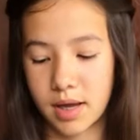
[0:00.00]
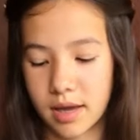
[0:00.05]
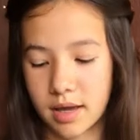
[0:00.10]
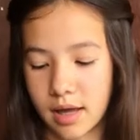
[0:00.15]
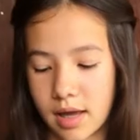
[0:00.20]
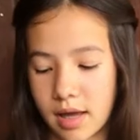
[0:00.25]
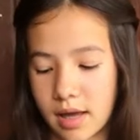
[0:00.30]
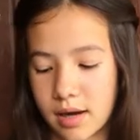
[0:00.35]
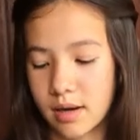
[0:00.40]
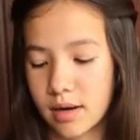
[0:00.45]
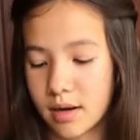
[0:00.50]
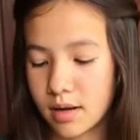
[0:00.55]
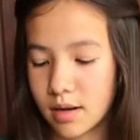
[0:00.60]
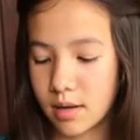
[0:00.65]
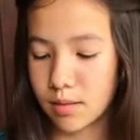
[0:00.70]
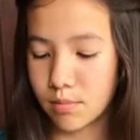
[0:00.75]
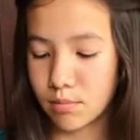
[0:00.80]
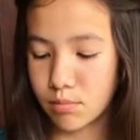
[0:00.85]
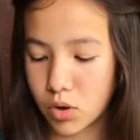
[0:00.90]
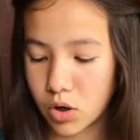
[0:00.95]
make it
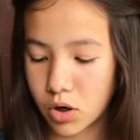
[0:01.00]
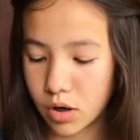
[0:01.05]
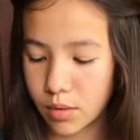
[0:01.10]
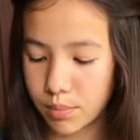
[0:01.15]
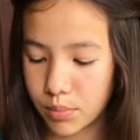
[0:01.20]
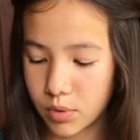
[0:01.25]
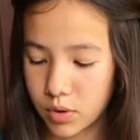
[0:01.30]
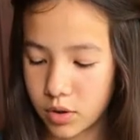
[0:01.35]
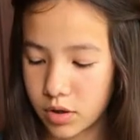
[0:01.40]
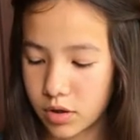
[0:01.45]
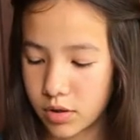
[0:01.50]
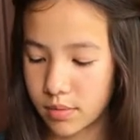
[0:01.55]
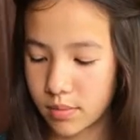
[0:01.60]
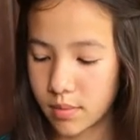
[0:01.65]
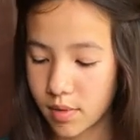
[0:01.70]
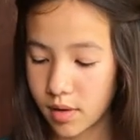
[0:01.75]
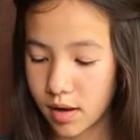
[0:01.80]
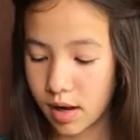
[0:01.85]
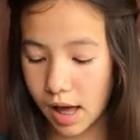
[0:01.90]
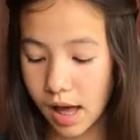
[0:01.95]
purple.
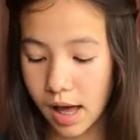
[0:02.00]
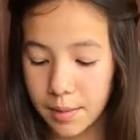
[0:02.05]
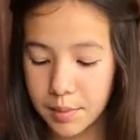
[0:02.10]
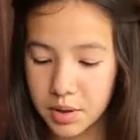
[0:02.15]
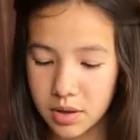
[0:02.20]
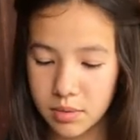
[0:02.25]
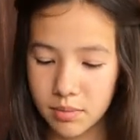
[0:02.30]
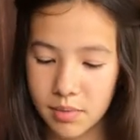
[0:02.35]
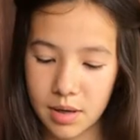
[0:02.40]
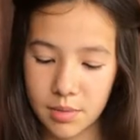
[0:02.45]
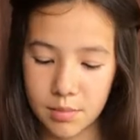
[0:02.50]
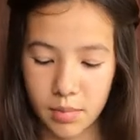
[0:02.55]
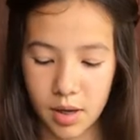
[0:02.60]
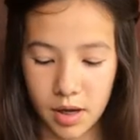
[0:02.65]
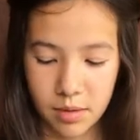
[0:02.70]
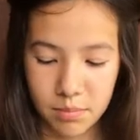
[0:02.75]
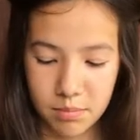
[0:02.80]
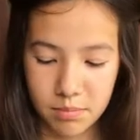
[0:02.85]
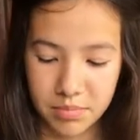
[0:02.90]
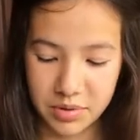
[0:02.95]
I'm going to make
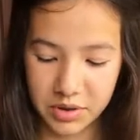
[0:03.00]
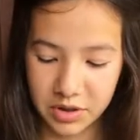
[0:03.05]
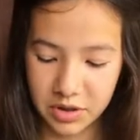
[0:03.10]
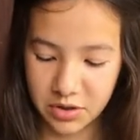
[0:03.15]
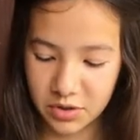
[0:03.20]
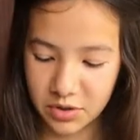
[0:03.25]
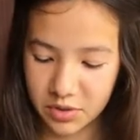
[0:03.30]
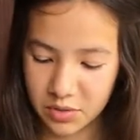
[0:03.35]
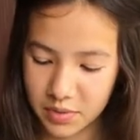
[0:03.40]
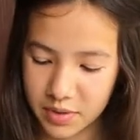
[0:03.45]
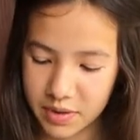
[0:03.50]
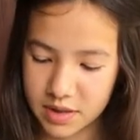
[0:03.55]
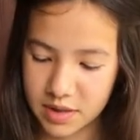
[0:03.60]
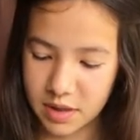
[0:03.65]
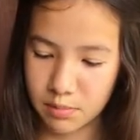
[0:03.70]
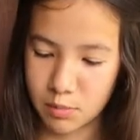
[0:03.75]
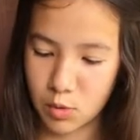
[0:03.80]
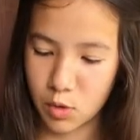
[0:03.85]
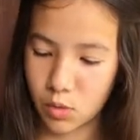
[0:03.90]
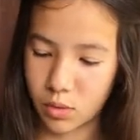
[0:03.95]
mine blue with
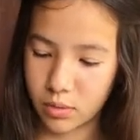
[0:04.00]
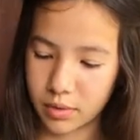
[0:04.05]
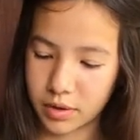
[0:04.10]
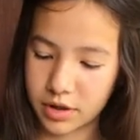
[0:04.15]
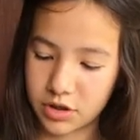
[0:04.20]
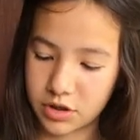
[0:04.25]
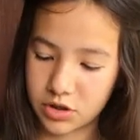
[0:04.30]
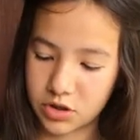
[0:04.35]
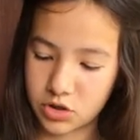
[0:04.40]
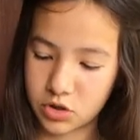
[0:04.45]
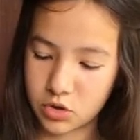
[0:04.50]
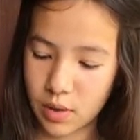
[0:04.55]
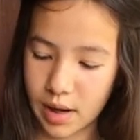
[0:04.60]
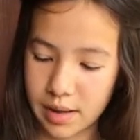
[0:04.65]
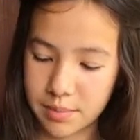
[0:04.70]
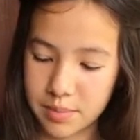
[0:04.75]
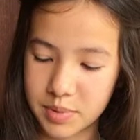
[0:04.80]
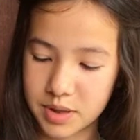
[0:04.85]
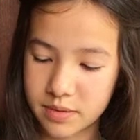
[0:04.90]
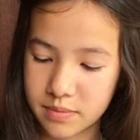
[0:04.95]
some orange
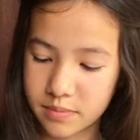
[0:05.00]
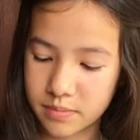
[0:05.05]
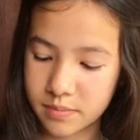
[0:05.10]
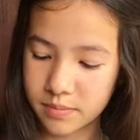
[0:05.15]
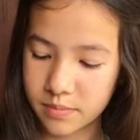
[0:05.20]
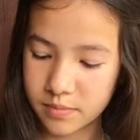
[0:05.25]
stripes.